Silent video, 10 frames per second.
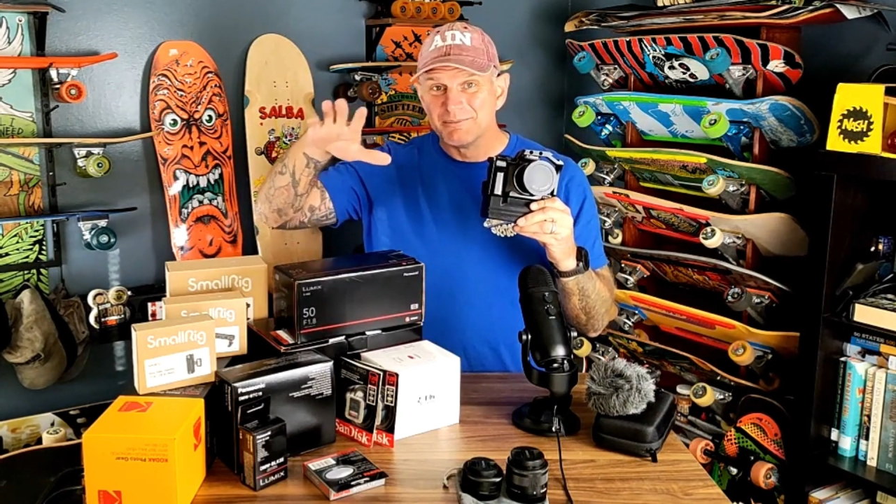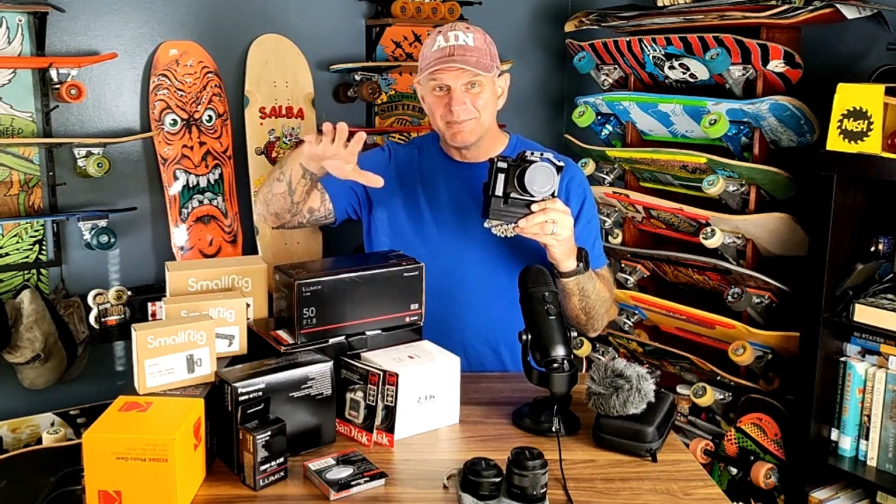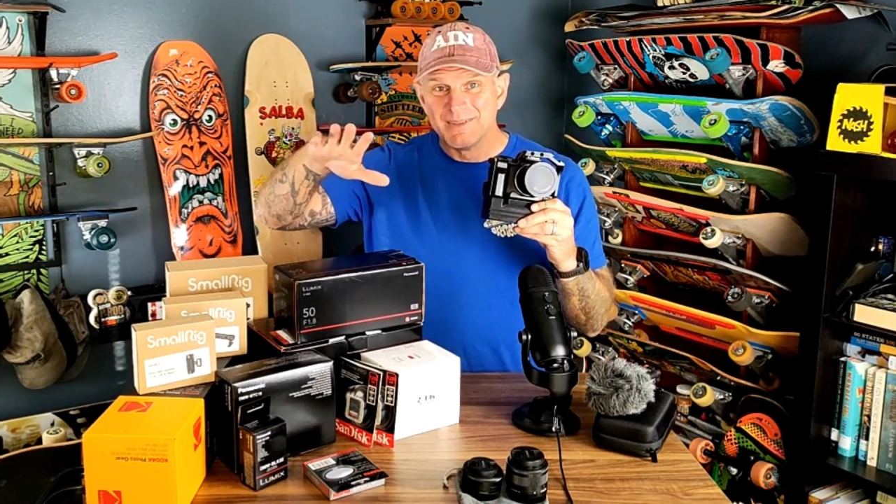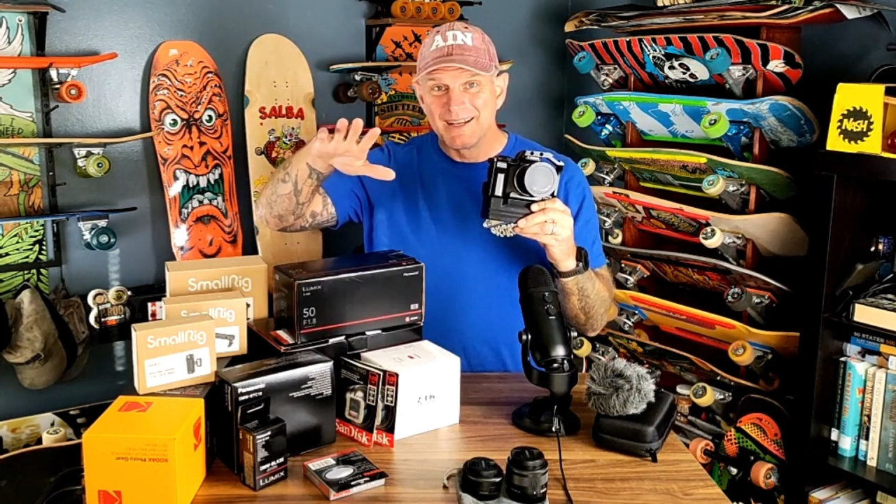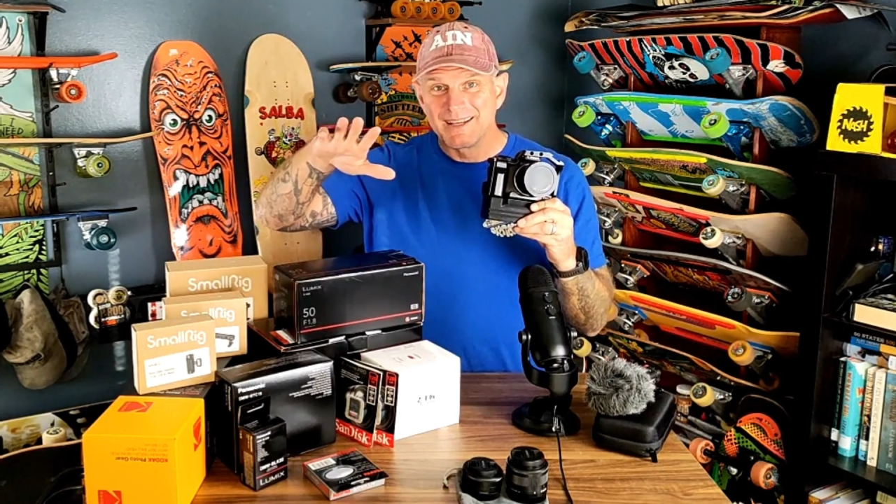
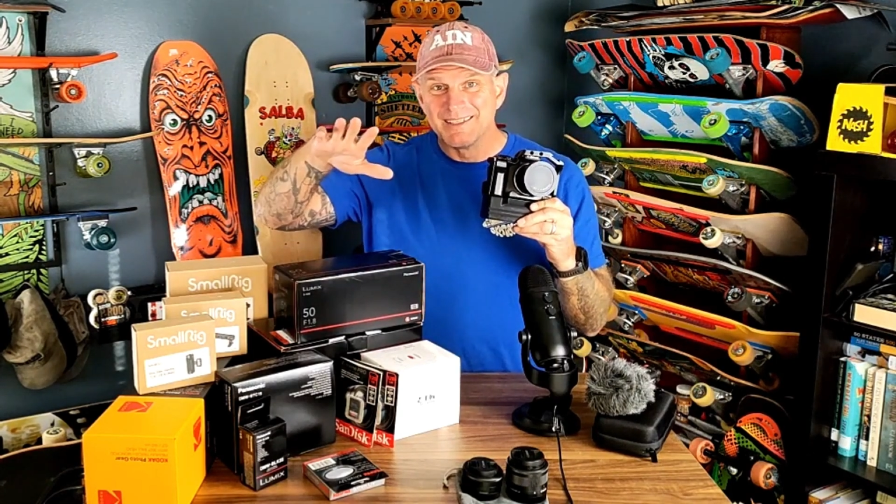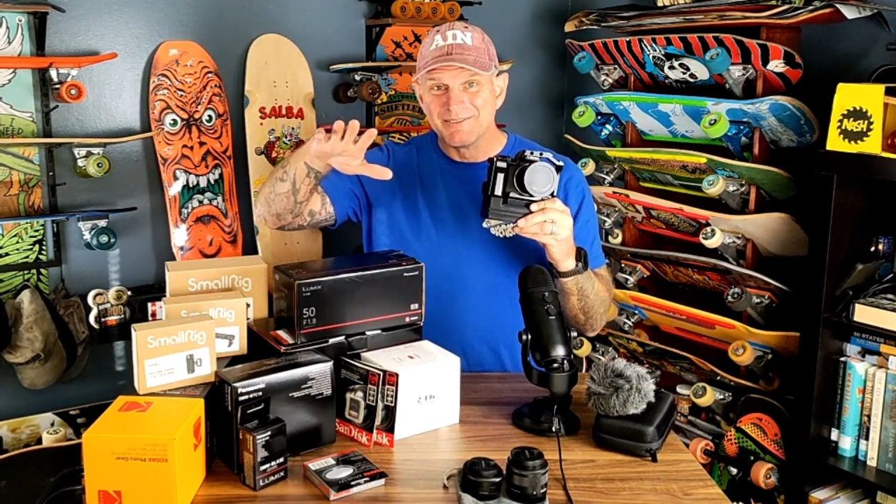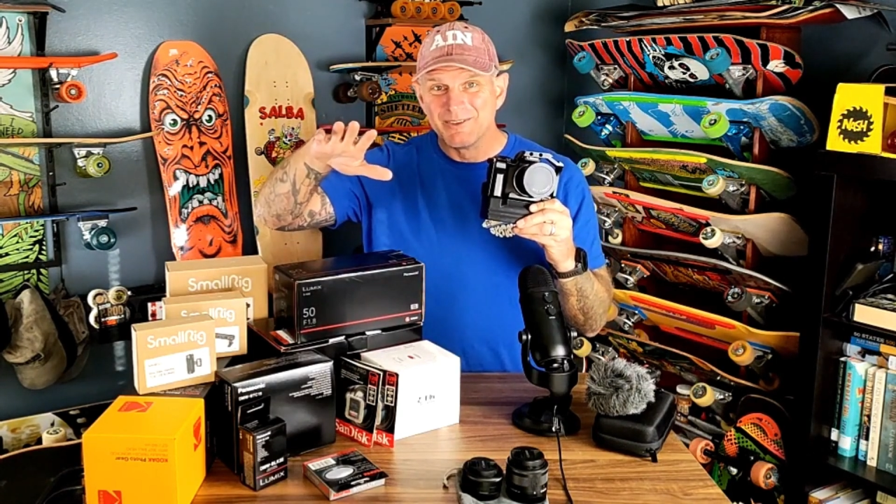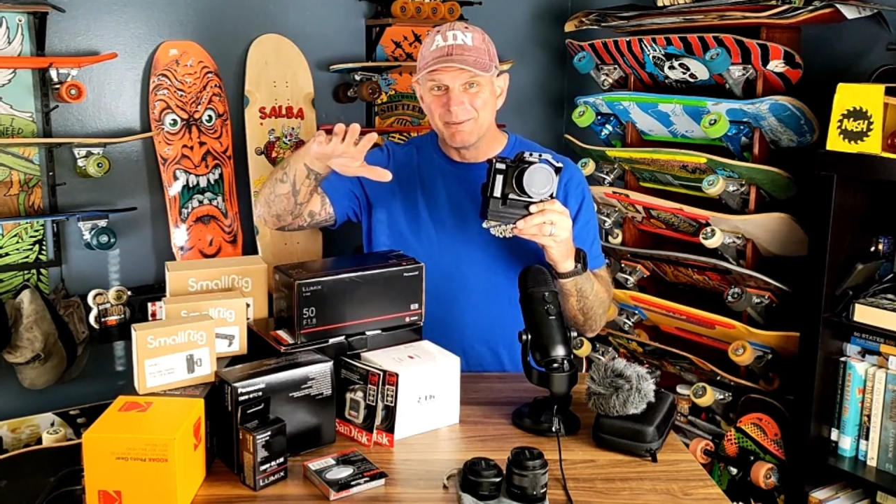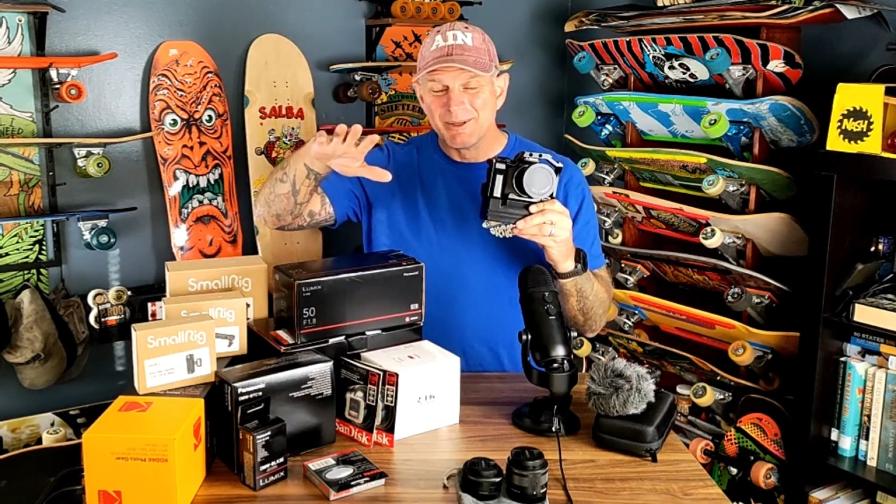Not going to
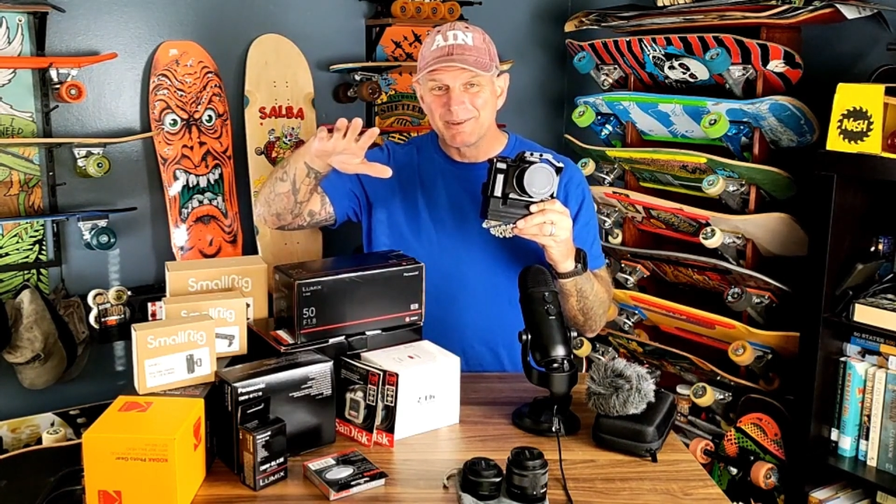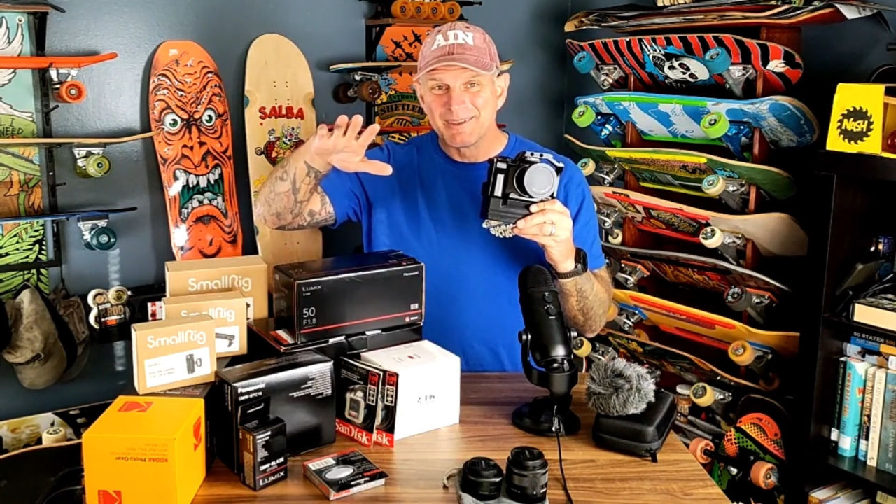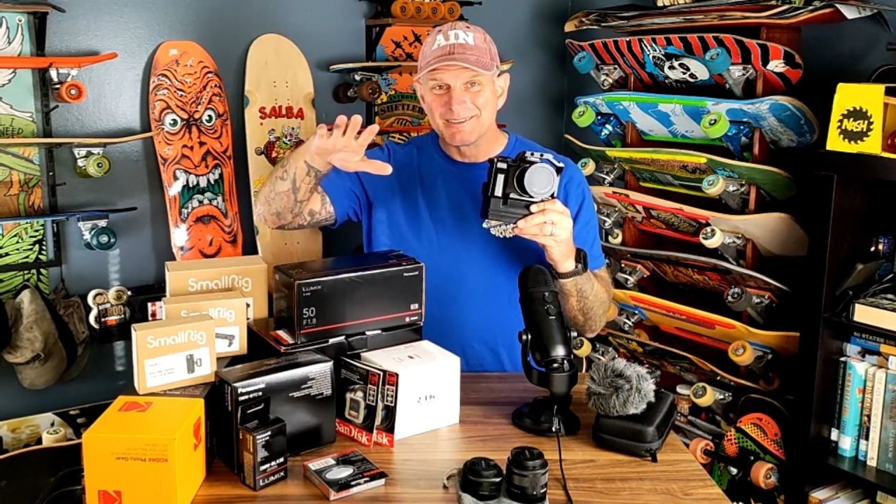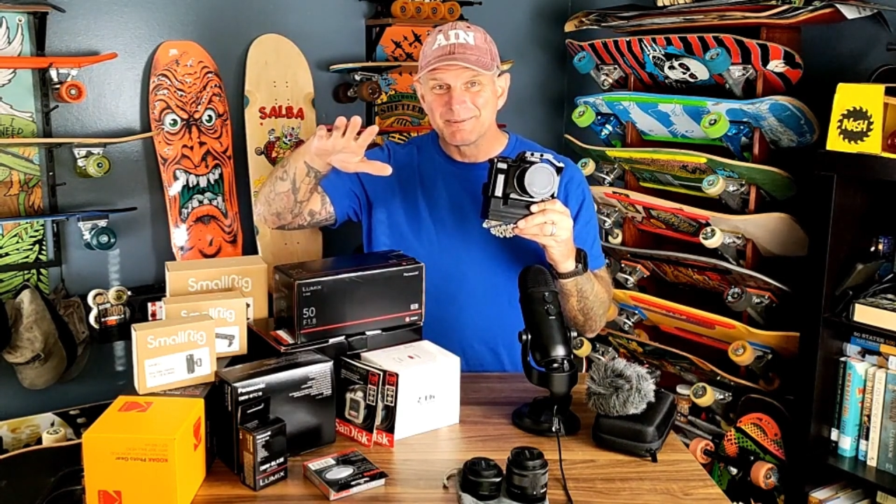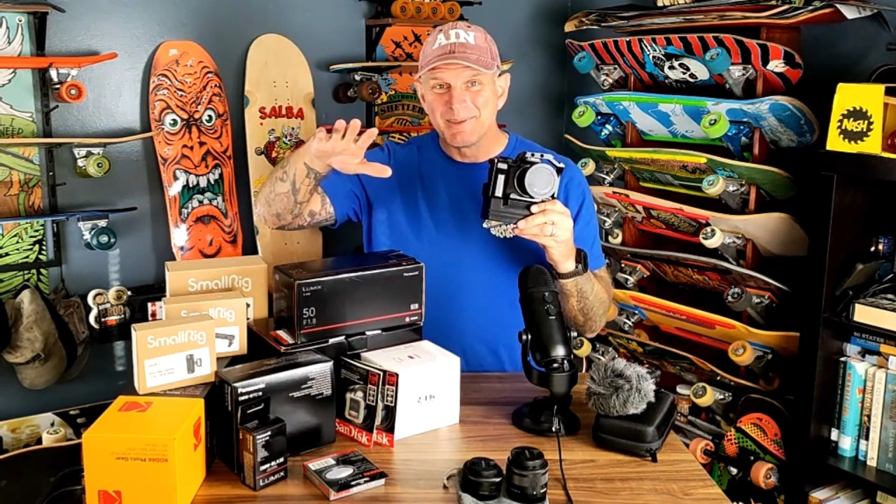film it.
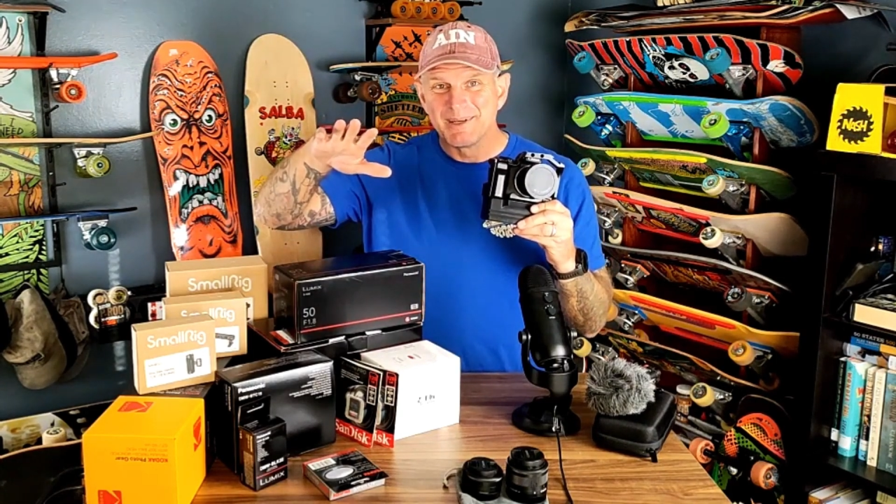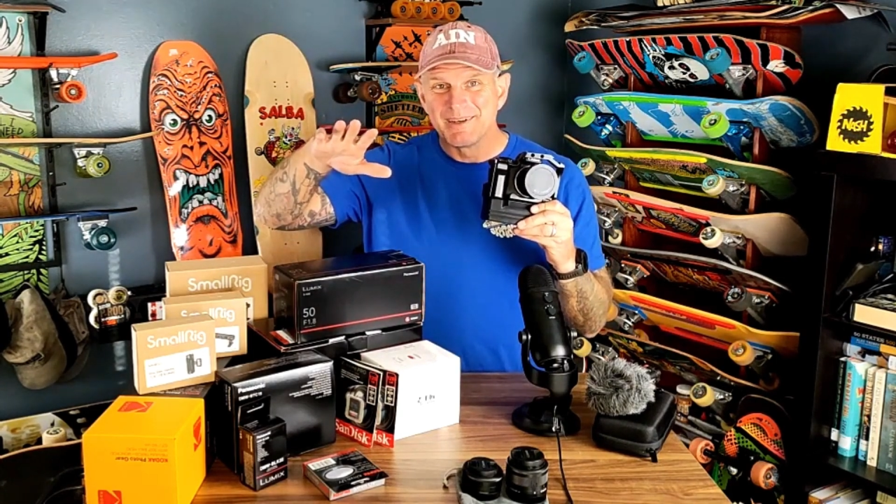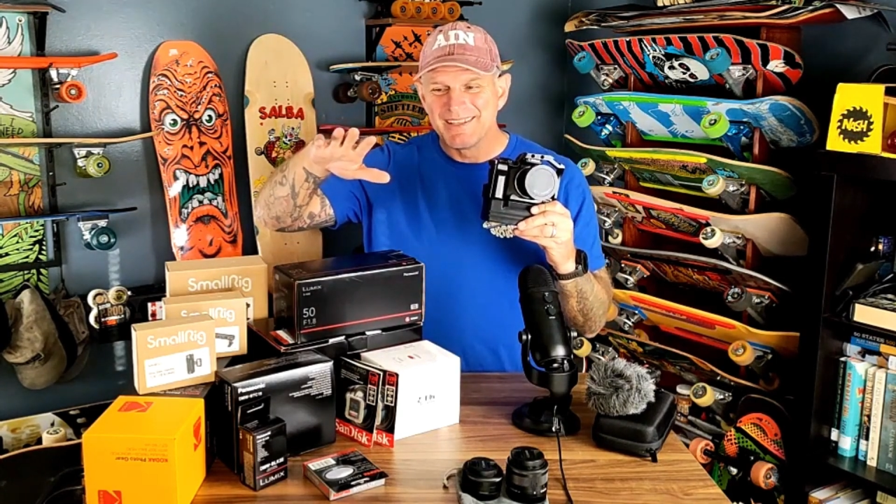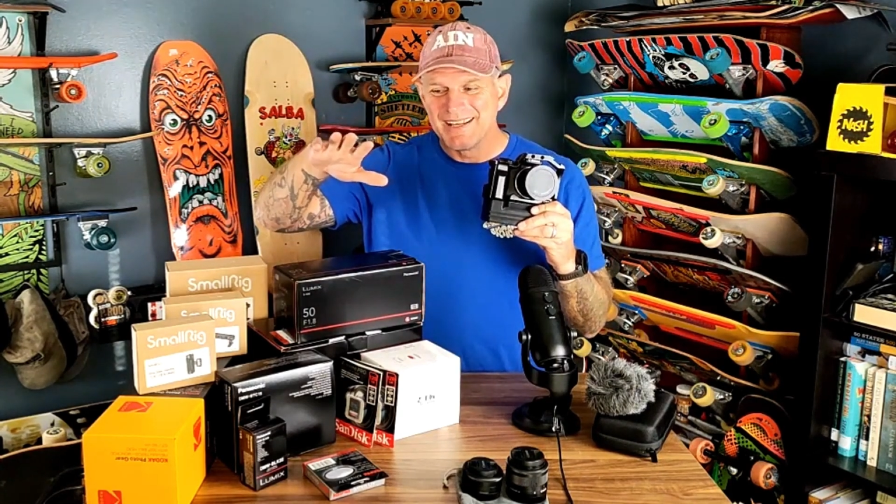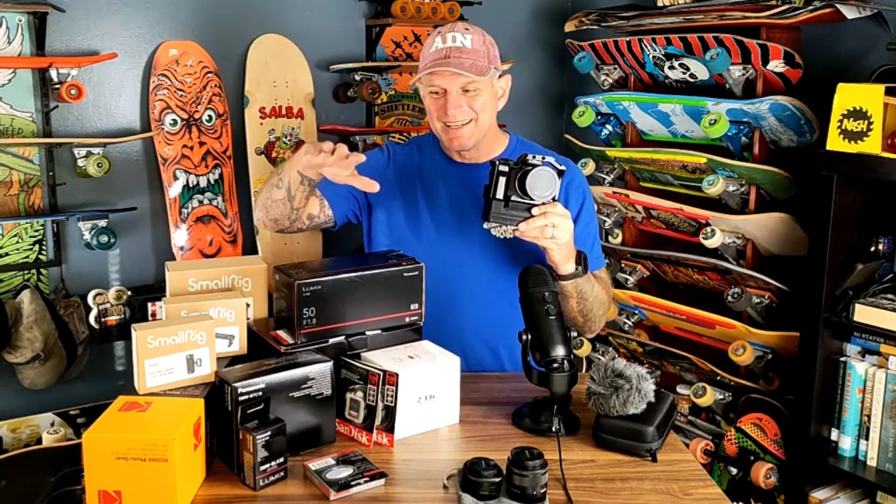I'll spare
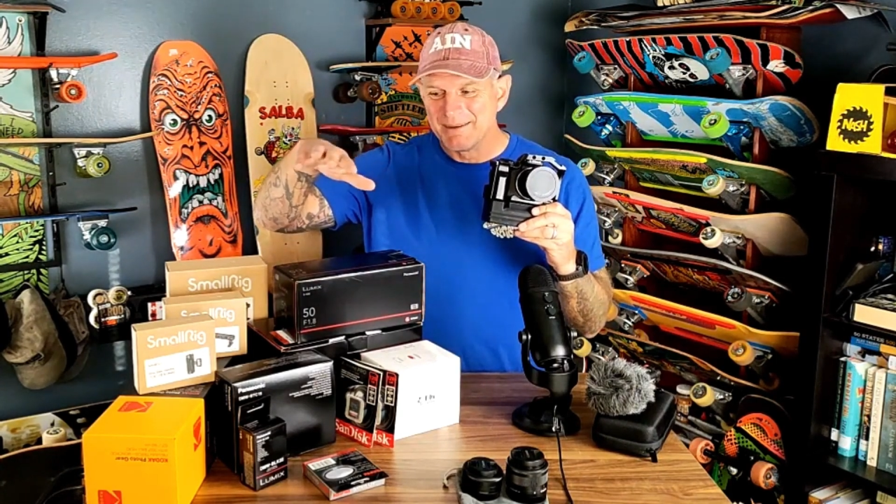you that.